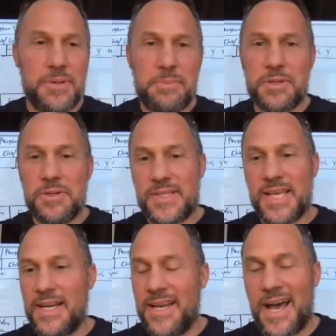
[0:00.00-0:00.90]
People use
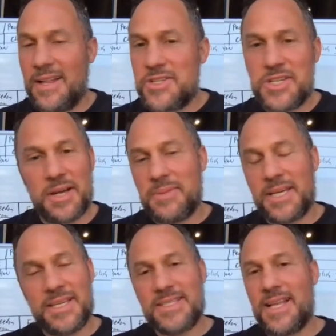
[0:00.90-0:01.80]
that analogy, and I'm
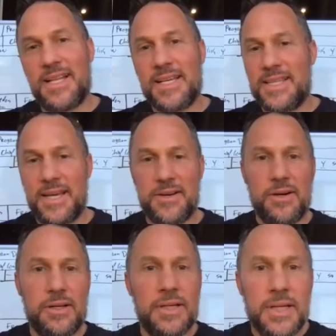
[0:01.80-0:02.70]
like, it's not like that at
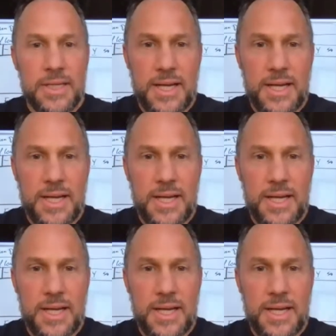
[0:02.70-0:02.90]
all.